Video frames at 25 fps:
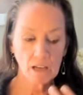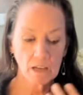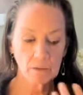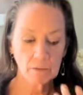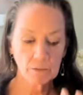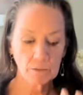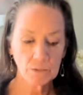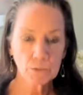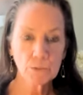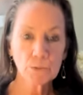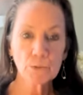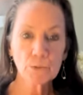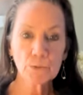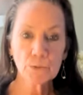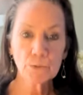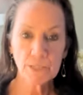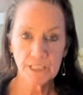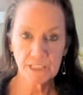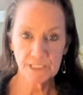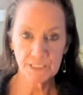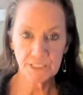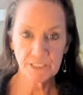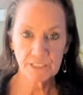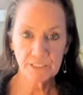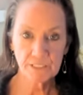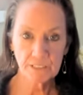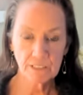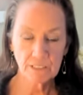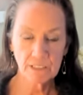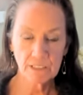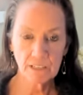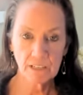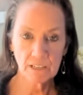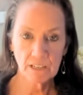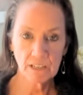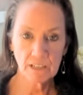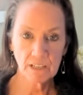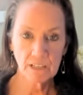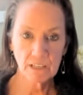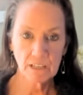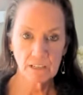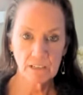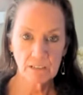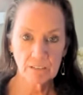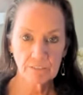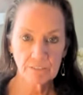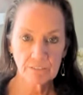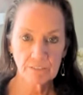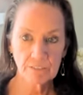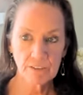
unit of